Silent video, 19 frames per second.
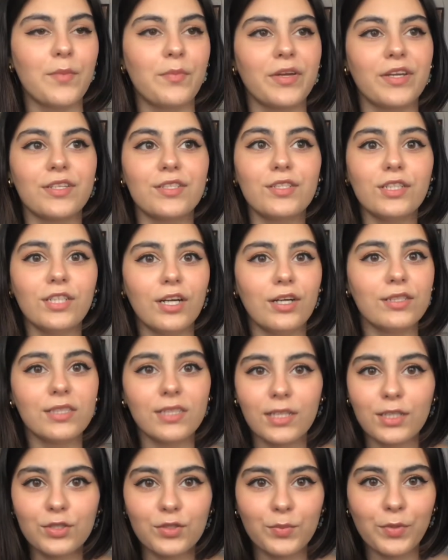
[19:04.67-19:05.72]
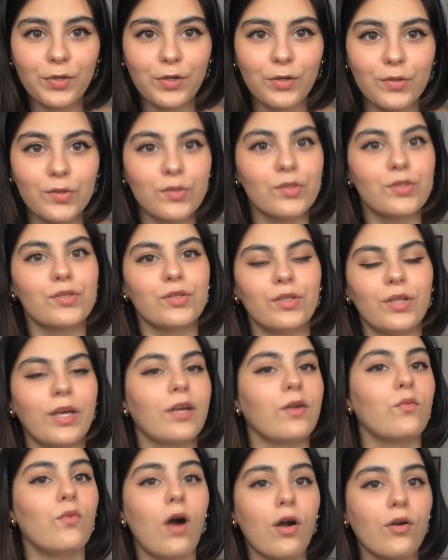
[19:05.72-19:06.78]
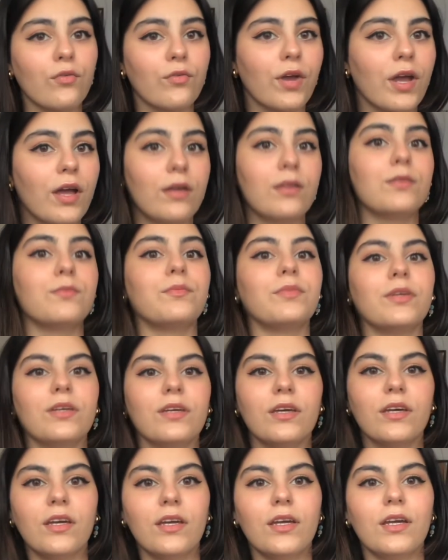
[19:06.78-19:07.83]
because you know, it's like super cool to like walk around and be,